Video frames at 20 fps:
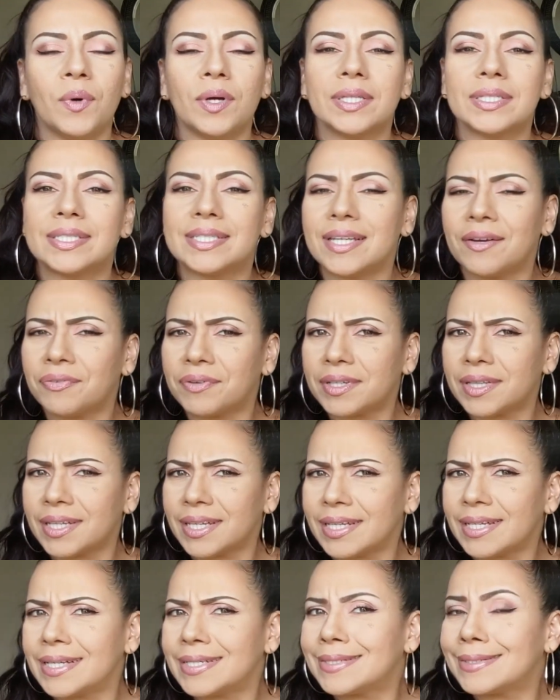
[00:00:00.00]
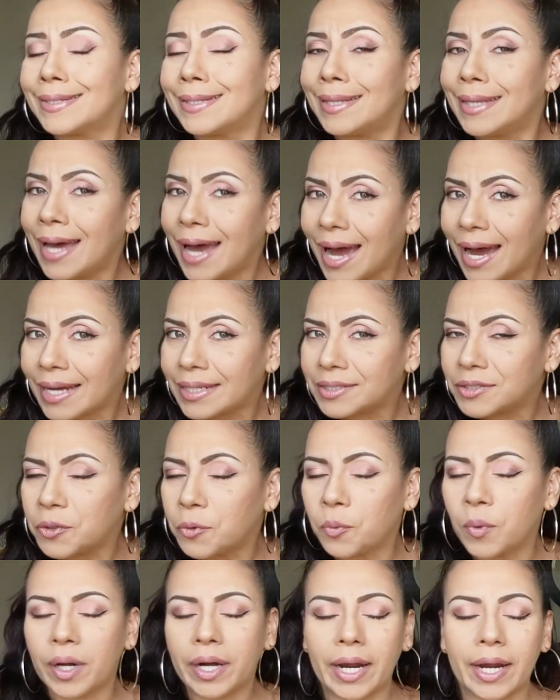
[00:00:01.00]
Well, this definitely is not
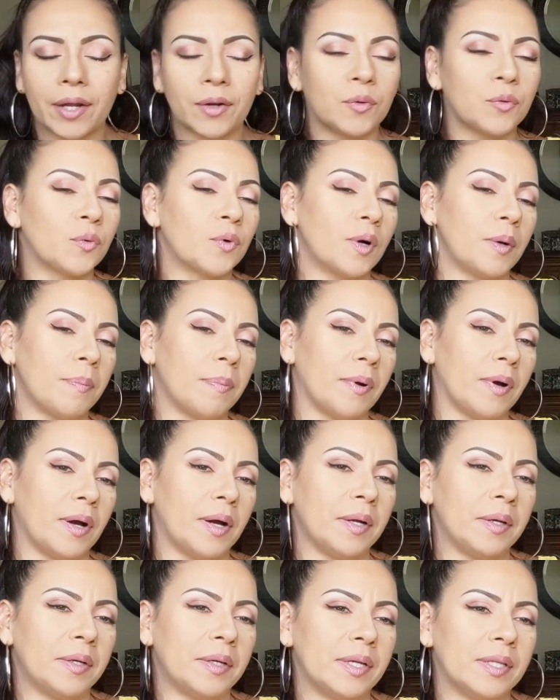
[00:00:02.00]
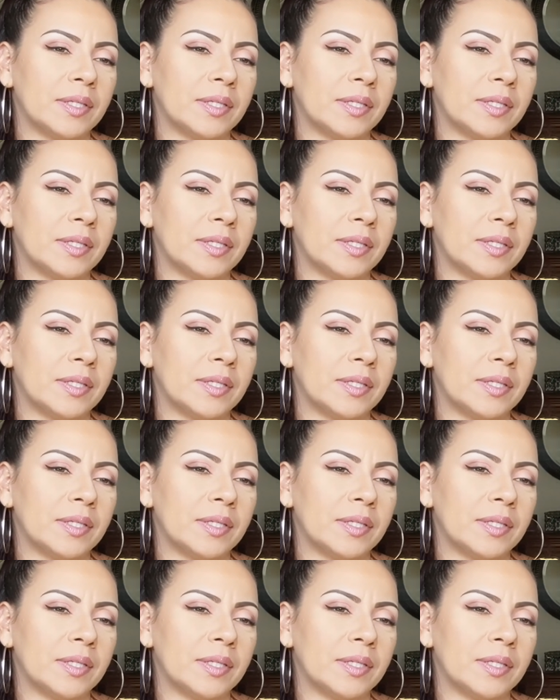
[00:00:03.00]
what I grew up on.